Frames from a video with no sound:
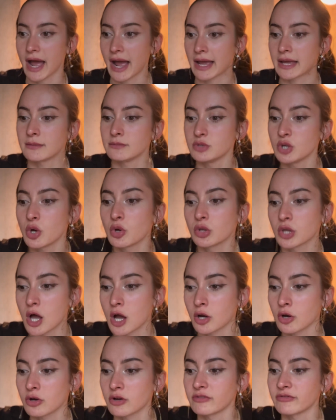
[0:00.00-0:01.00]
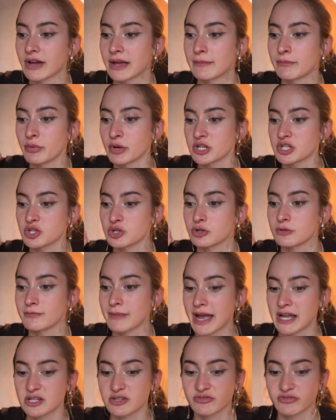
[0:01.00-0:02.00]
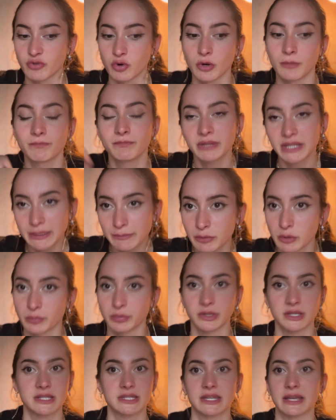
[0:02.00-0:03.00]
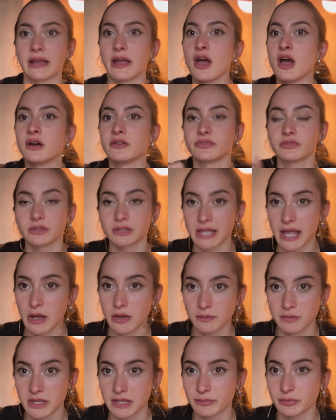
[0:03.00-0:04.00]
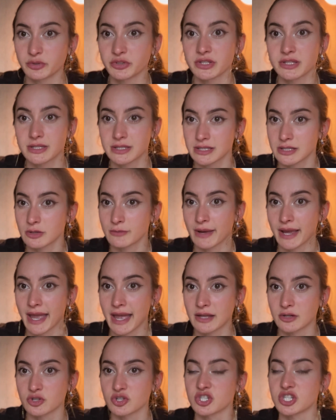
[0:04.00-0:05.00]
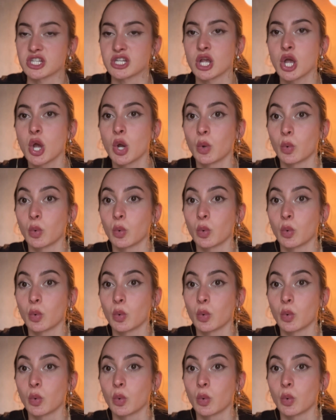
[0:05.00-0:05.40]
I am no longer a vibrational match for people pleasing, for allowing people to steal my energy.